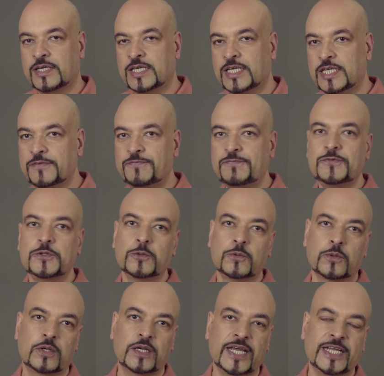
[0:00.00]
If you
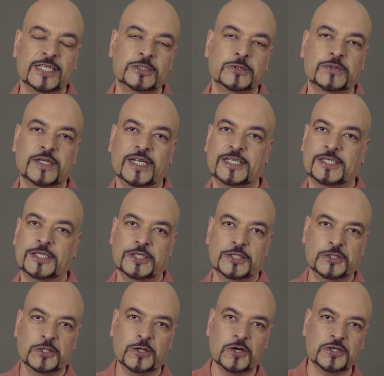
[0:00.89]
would like to
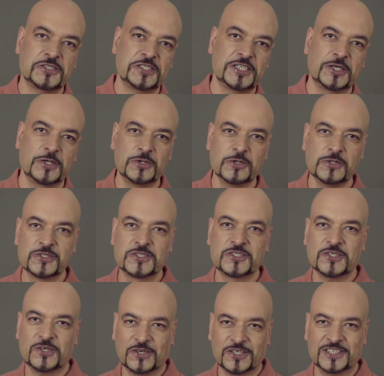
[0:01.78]
get your
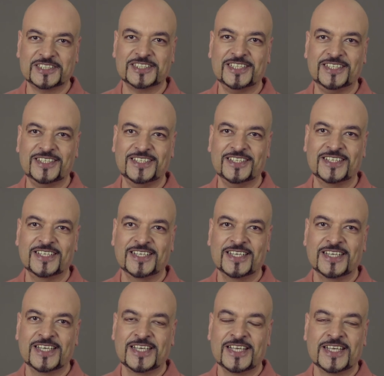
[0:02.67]
schedules audited,
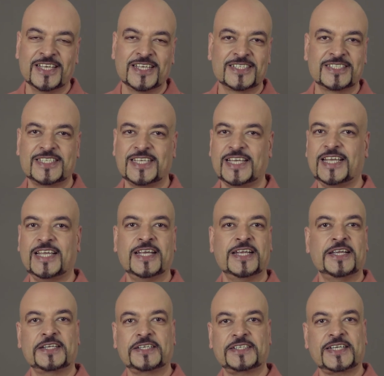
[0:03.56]

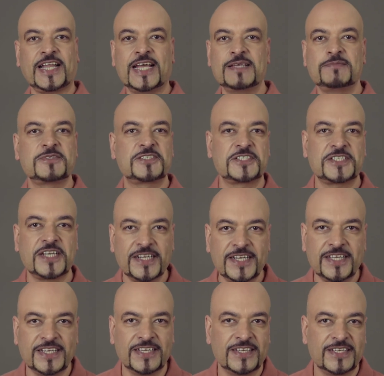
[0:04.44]
say time
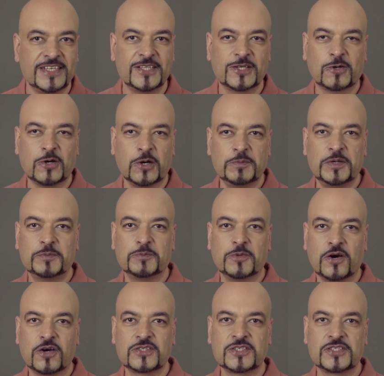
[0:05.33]
study in the comment
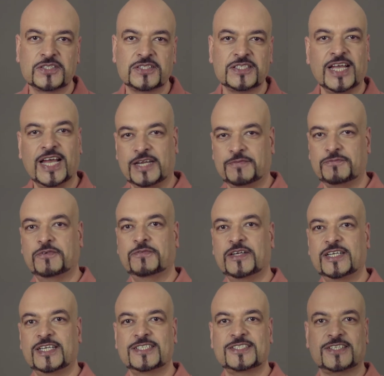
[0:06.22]
box and we
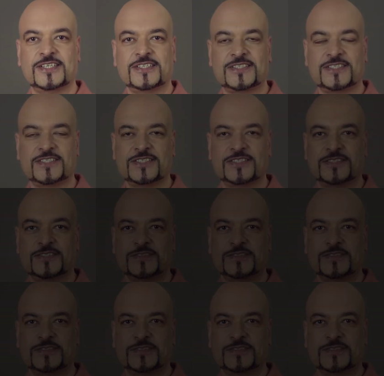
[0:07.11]
will discuss.